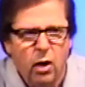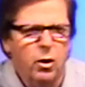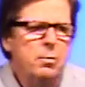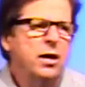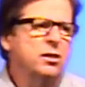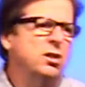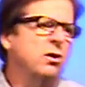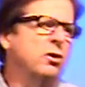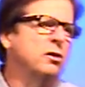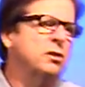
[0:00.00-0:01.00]
well, Brother Joe, you
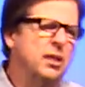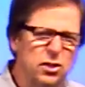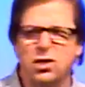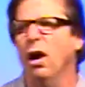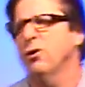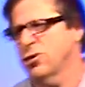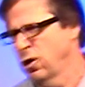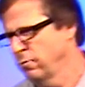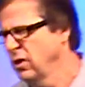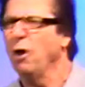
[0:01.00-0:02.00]
don't understand the church
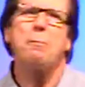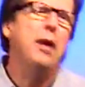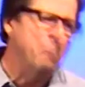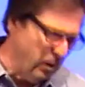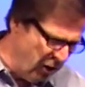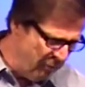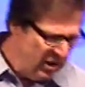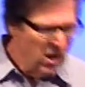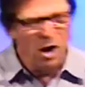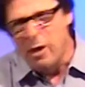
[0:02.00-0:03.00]
hurt me, or people hurt me,
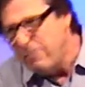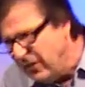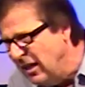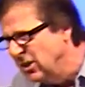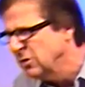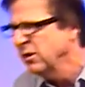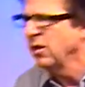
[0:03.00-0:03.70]
or my feelings have been